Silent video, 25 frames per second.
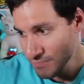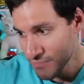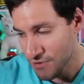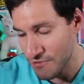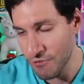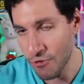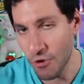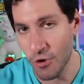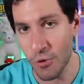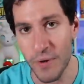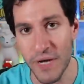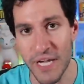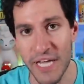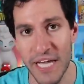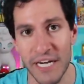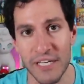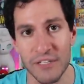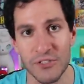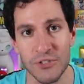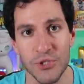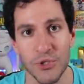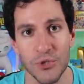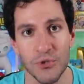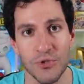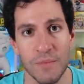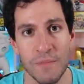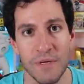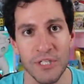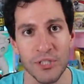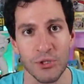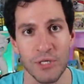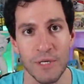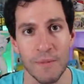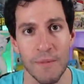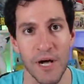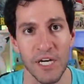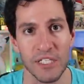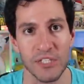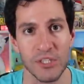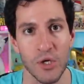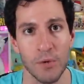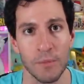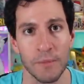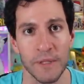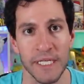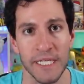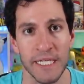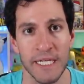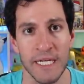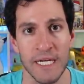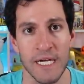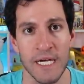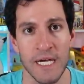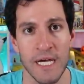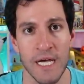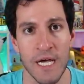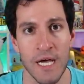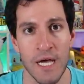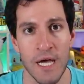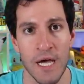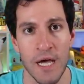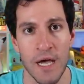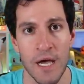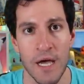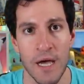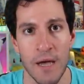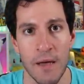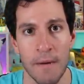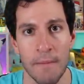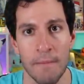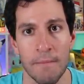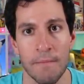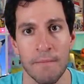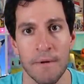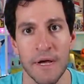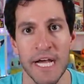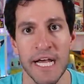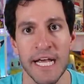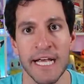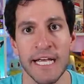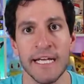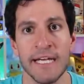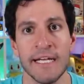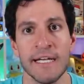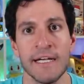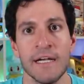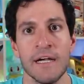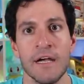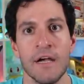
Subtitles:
before we get into the mystery box opening, Bing